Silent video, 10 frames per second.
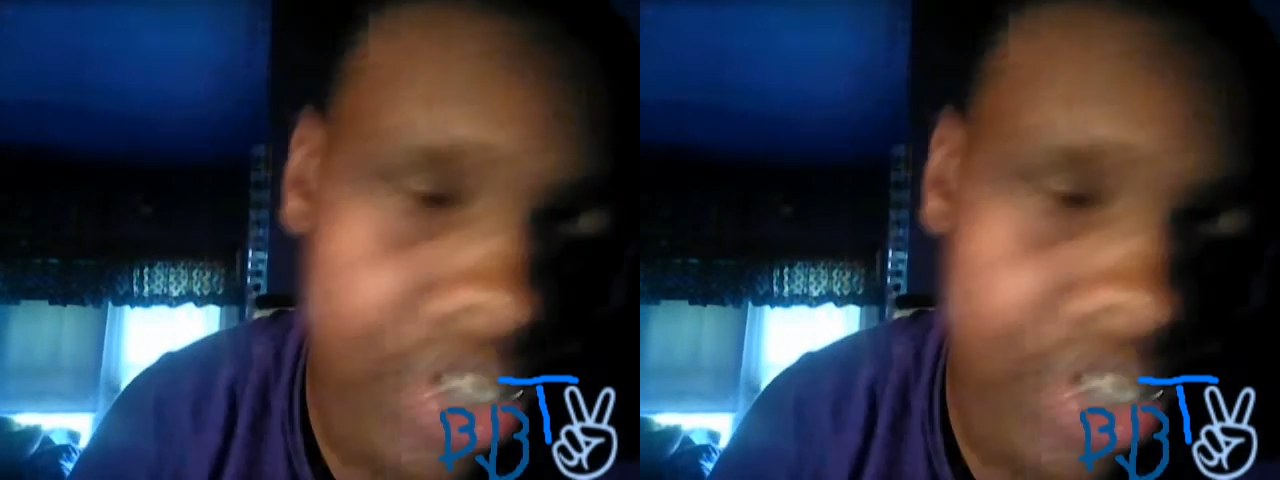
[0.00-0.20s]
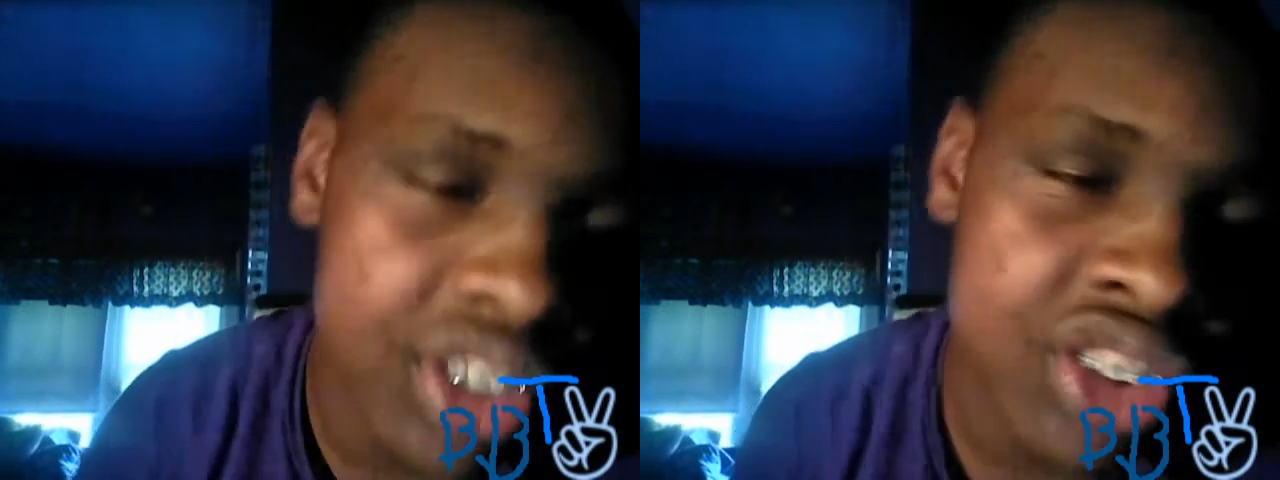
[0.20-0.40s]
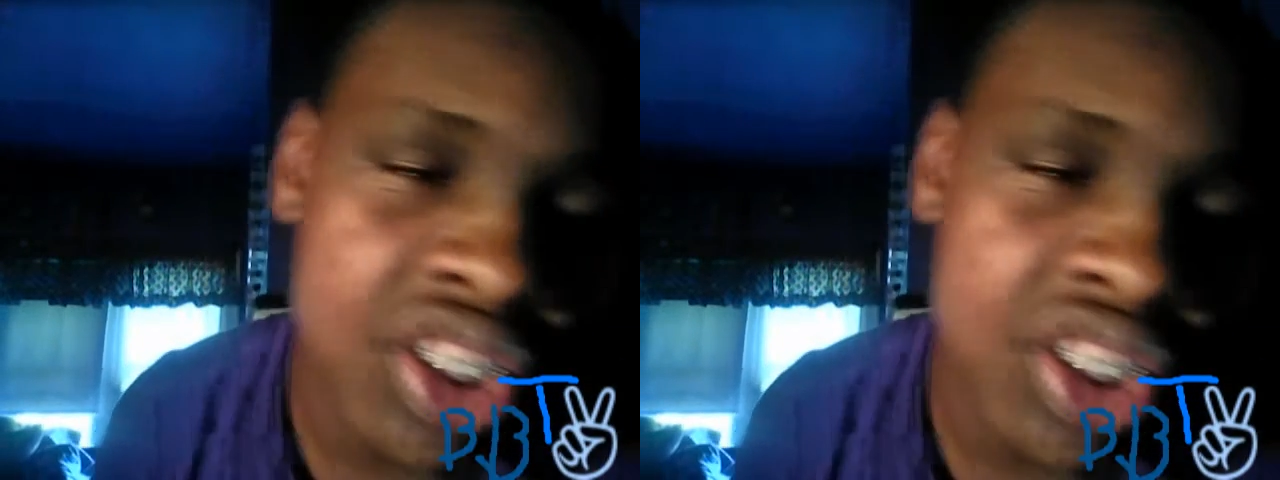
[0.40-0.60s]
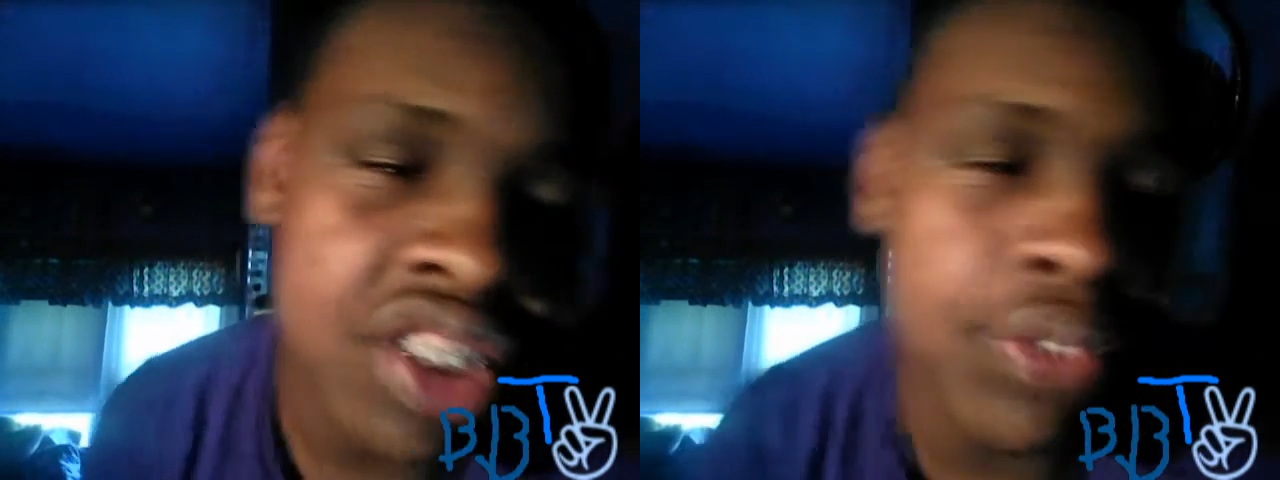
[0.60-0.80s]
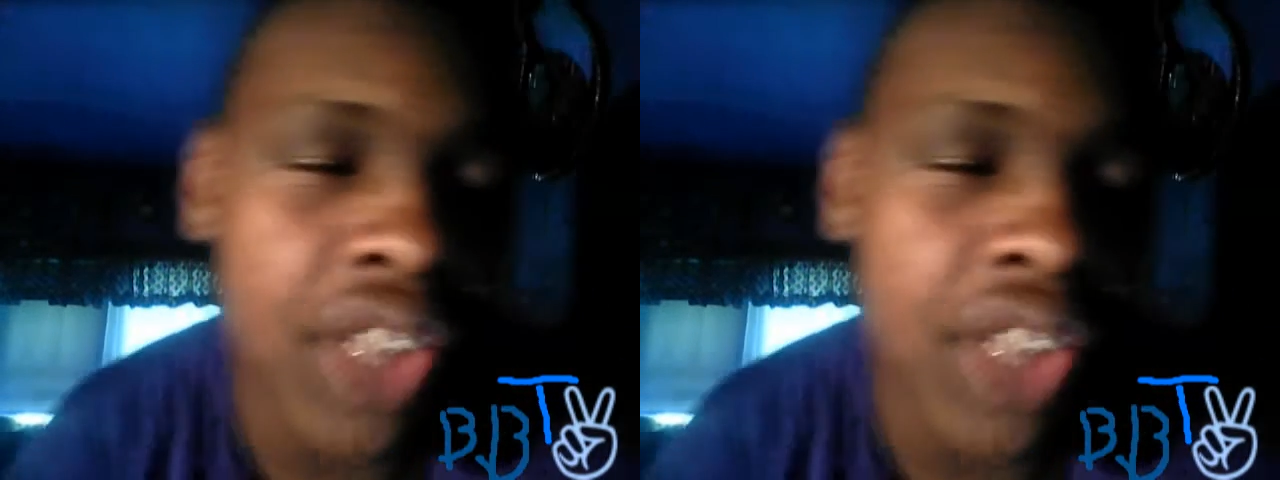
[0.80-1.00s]
it to just see
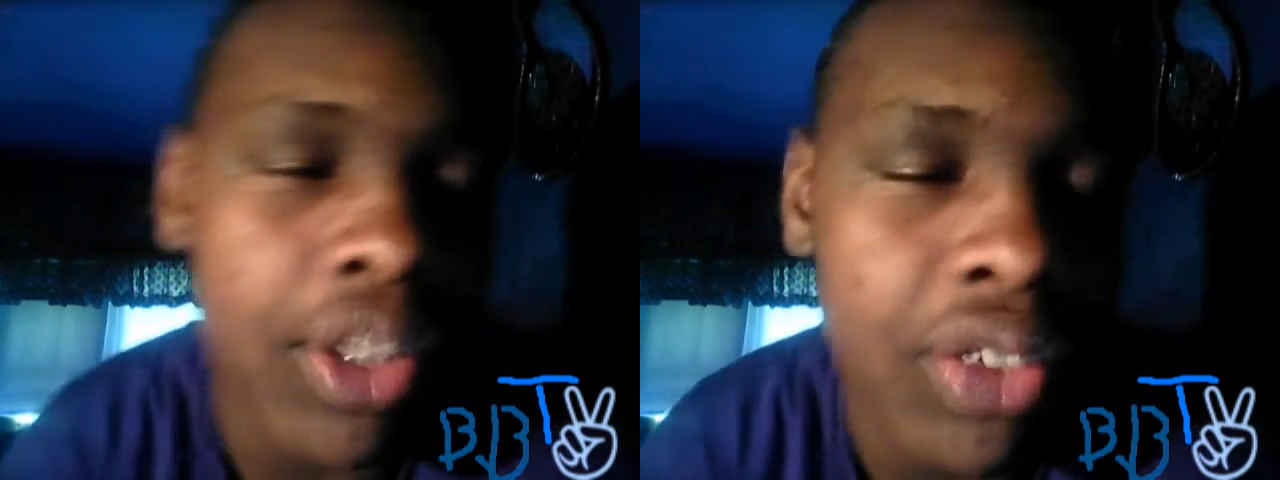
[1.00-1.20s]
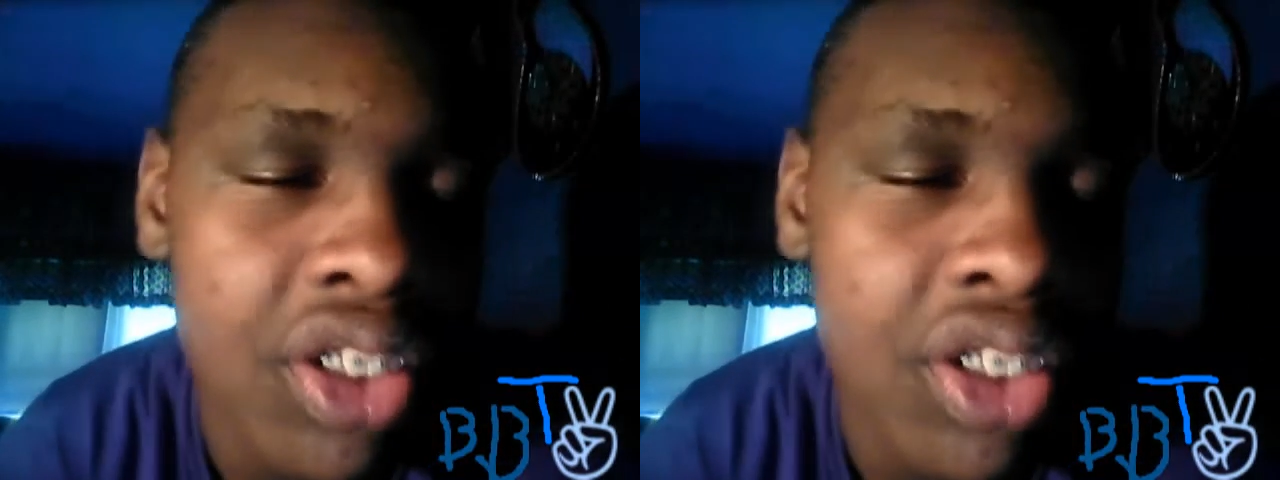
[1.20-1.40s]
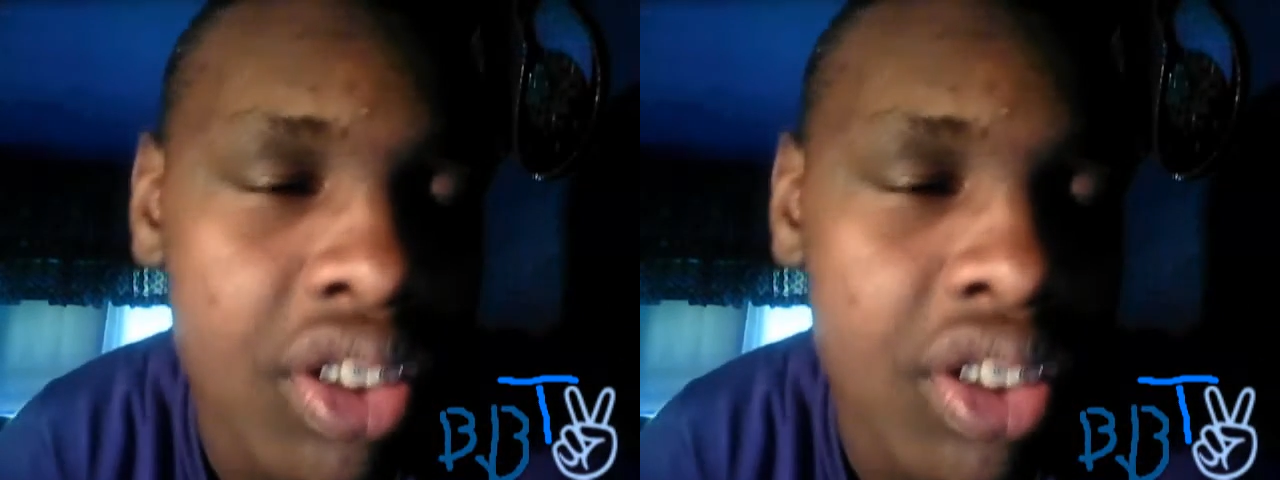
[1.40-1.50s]
fireworks,